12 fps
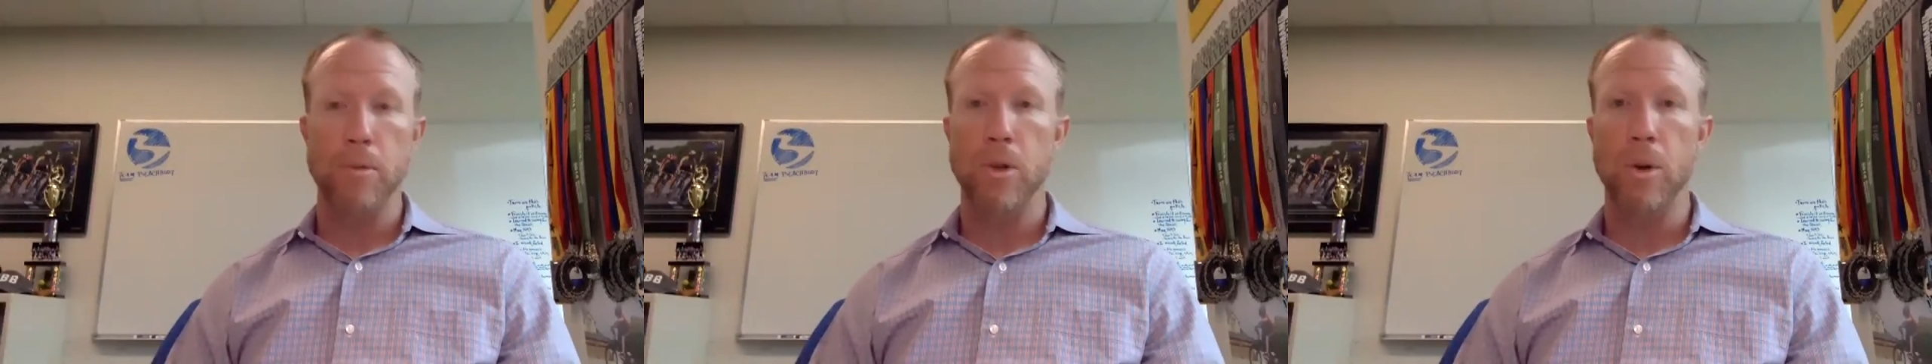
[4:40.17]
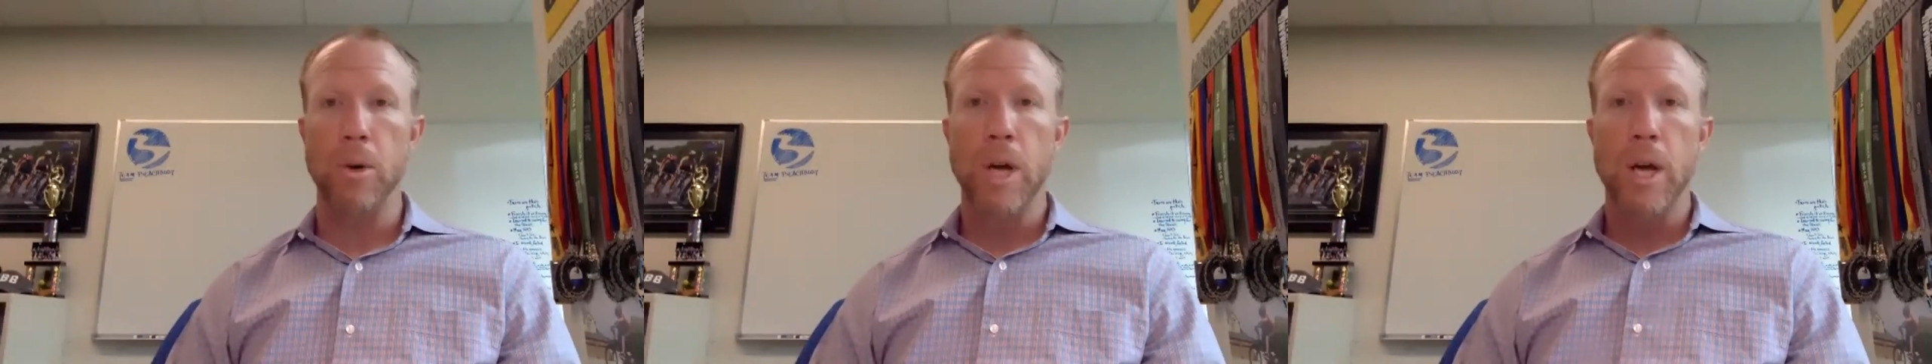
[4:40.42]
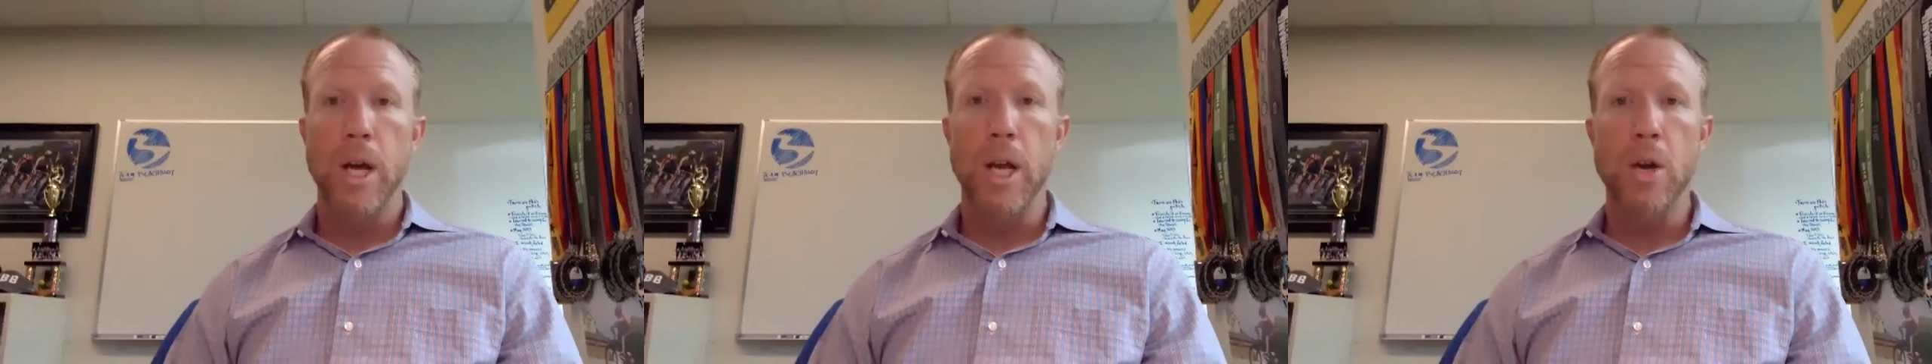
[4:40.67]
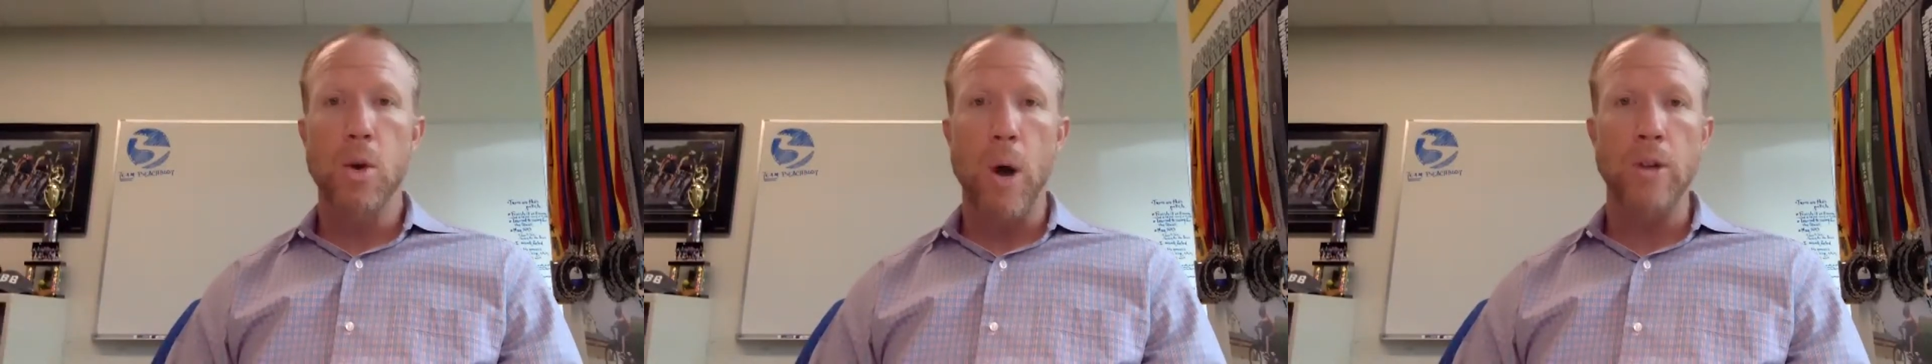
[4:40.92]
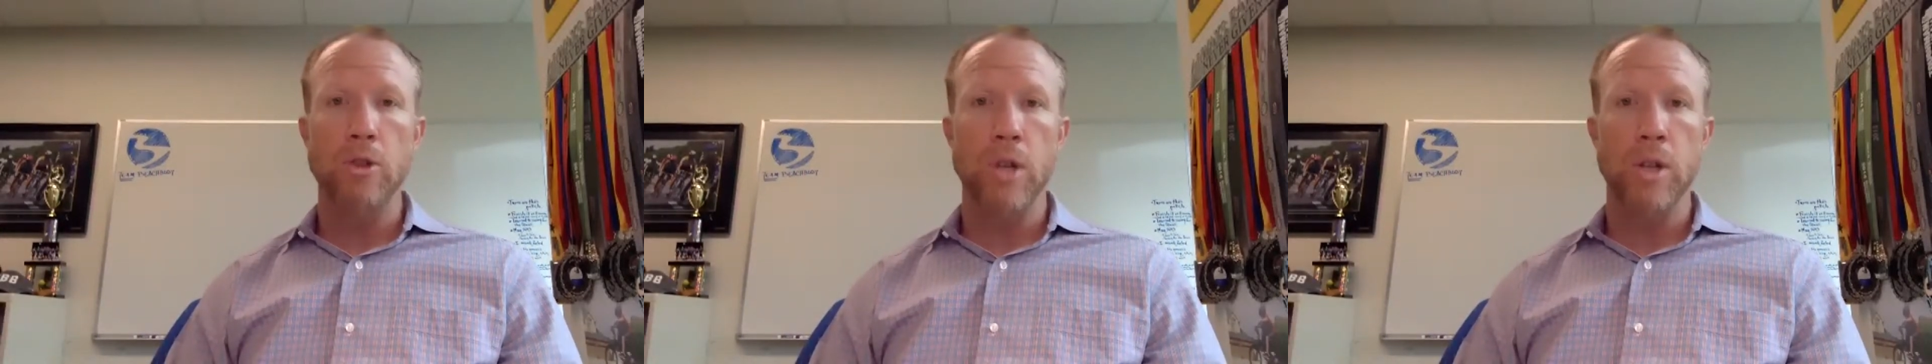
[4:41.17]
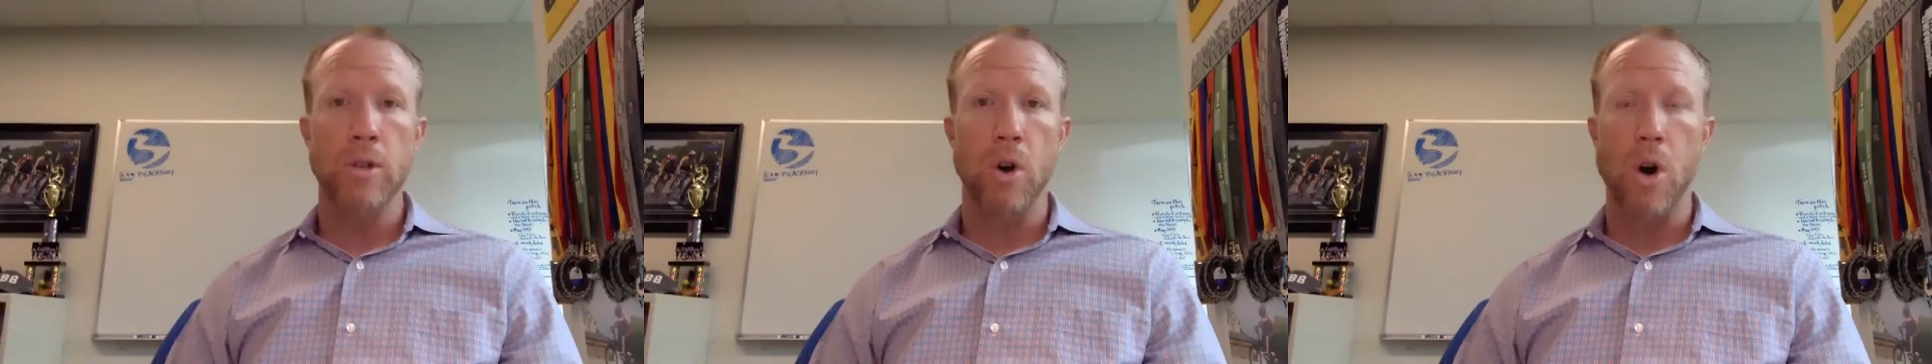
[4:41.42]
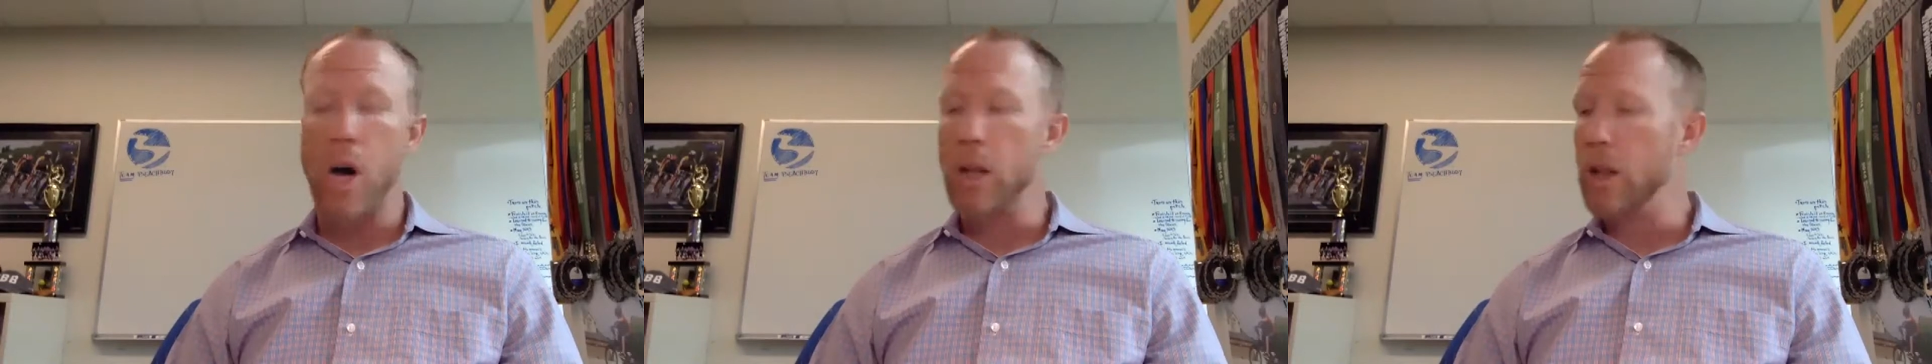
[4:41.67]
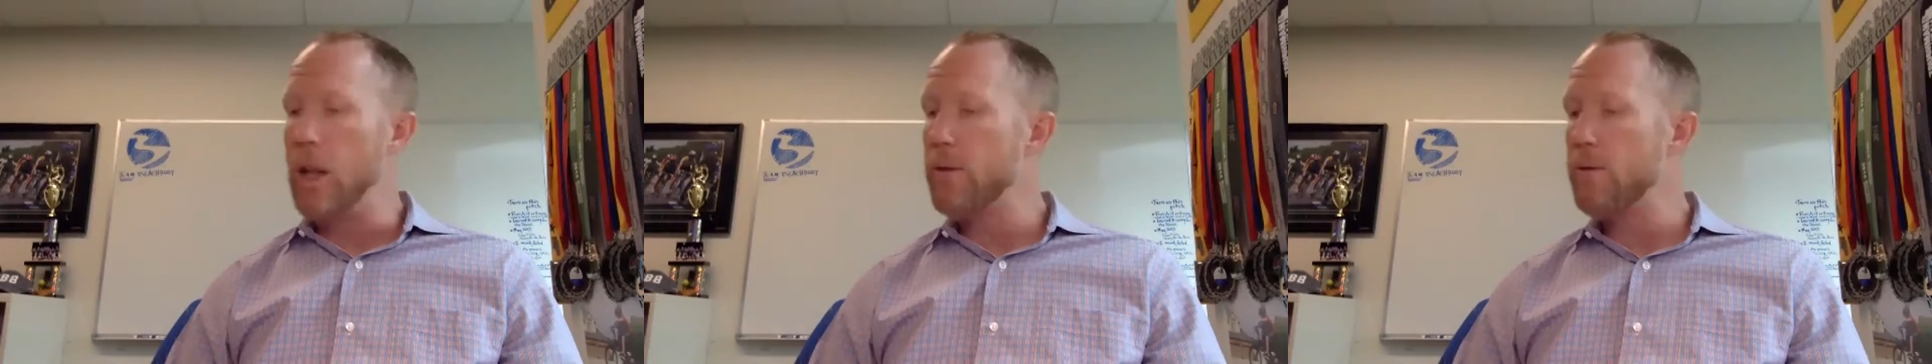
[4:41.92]
So, any questions
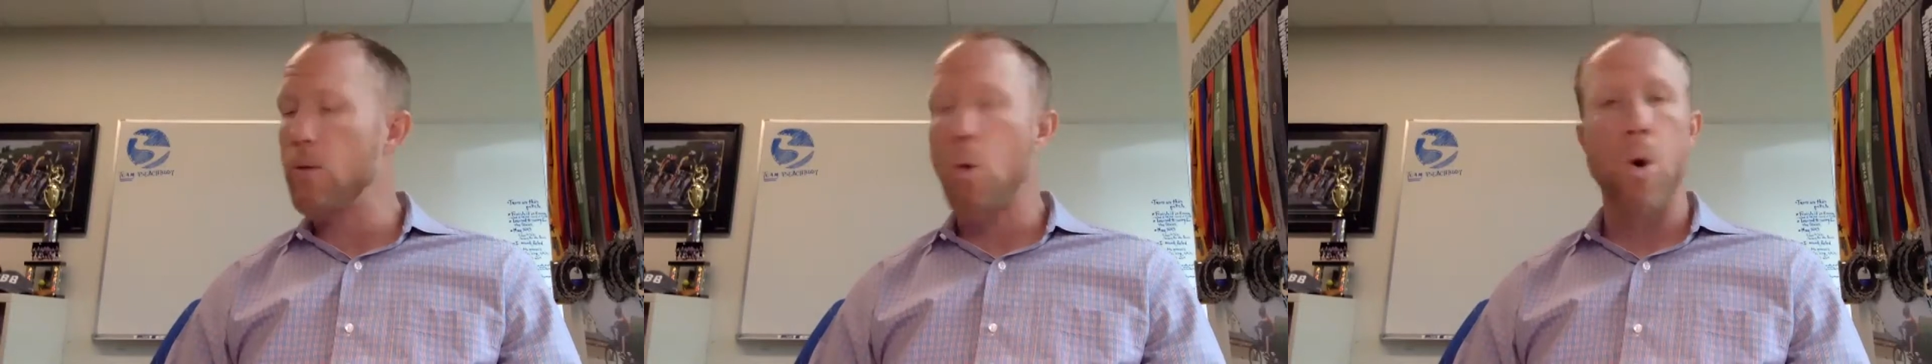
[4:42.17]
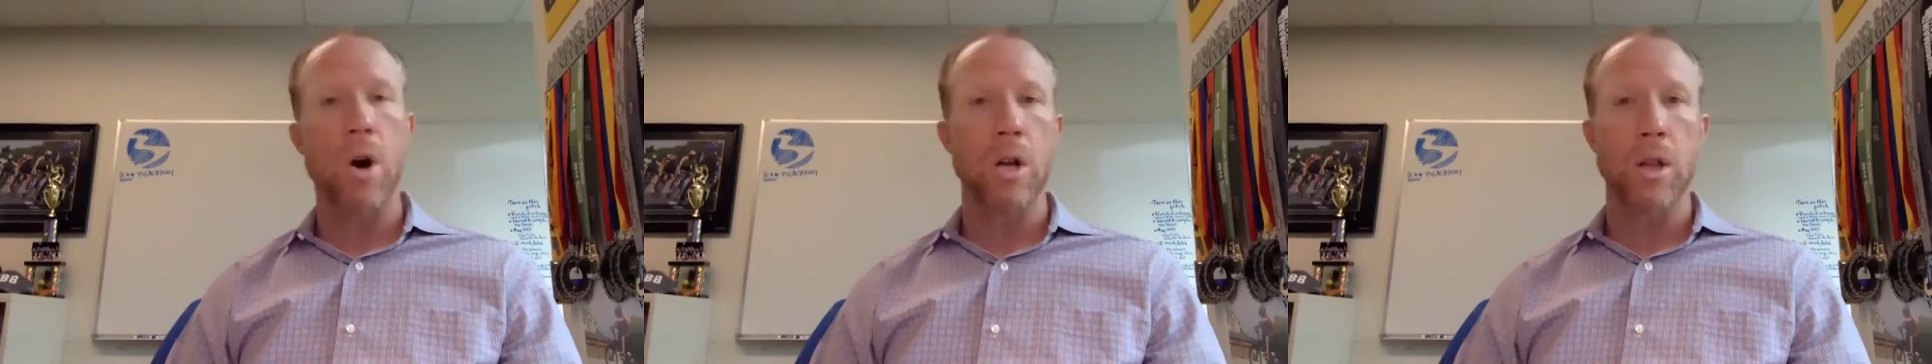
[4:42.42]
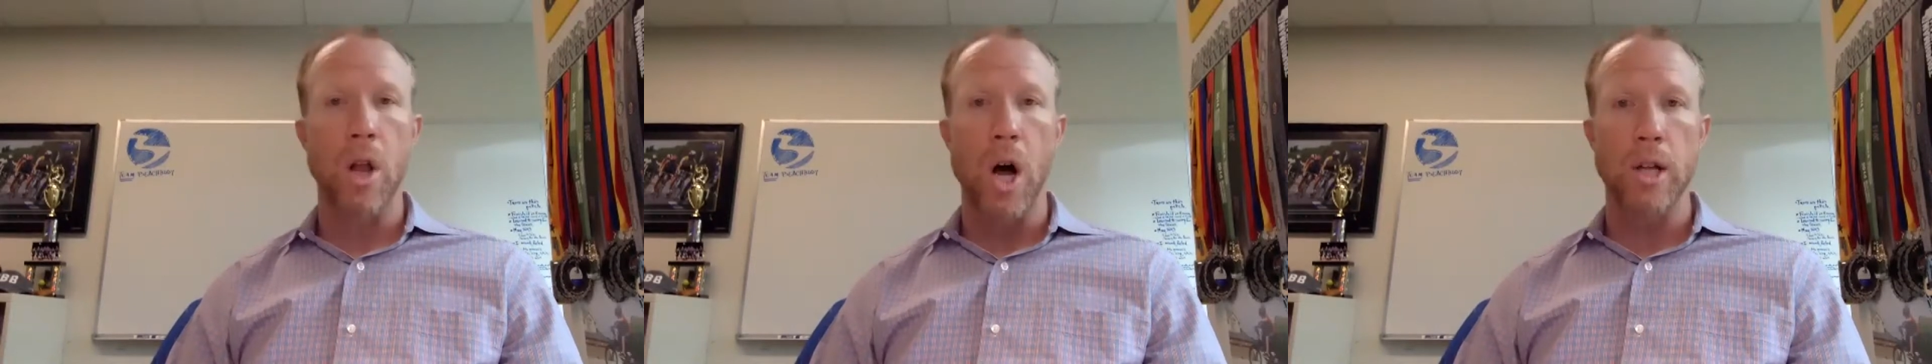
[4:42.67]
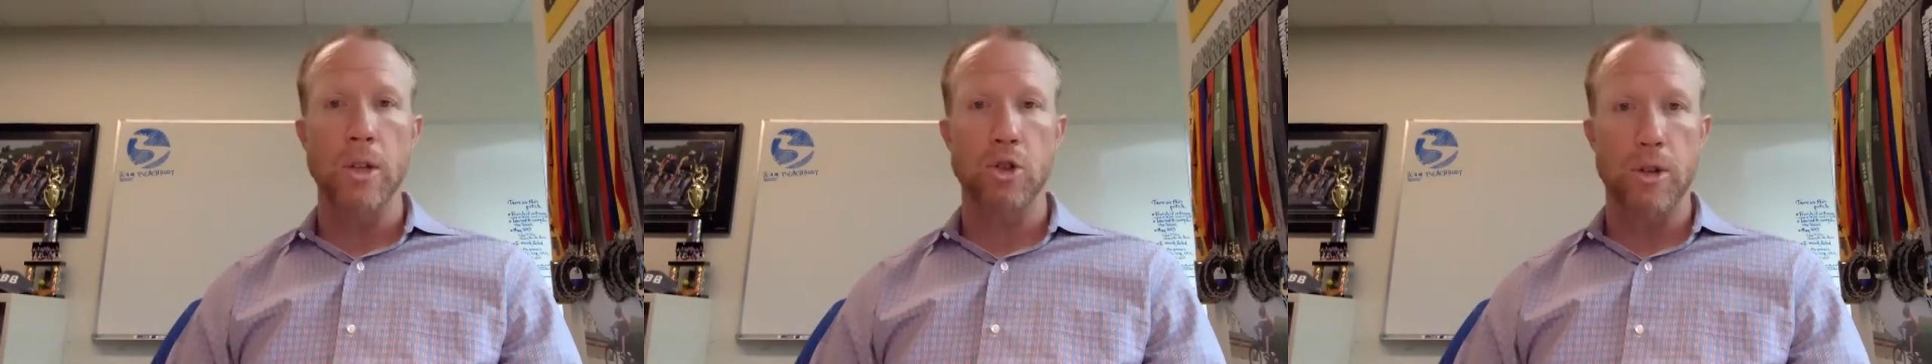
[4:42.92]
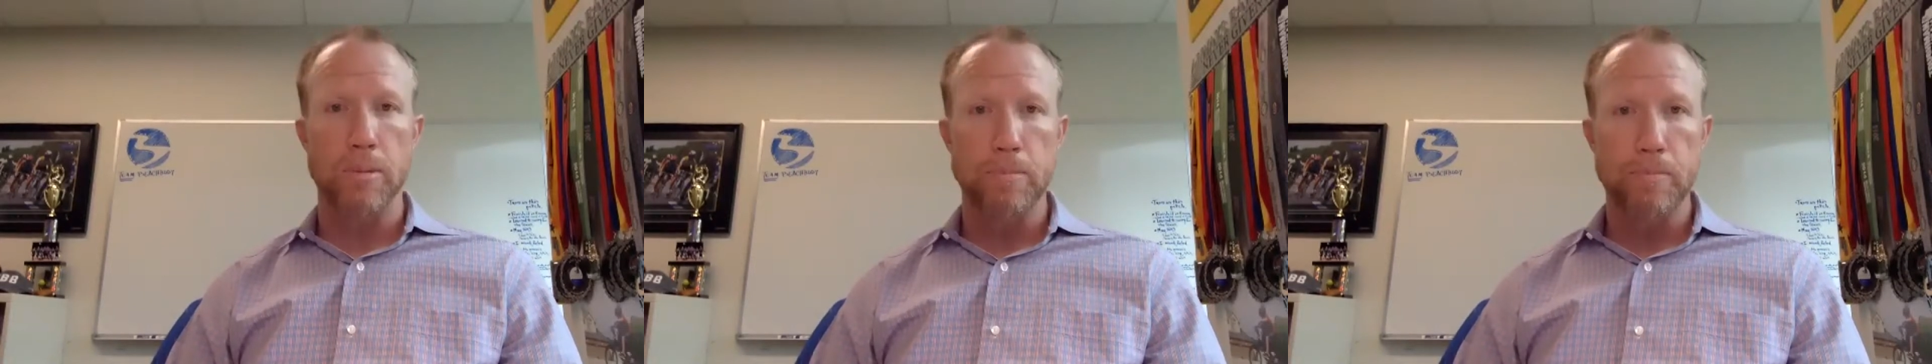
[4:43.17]
on Lift 4 launch?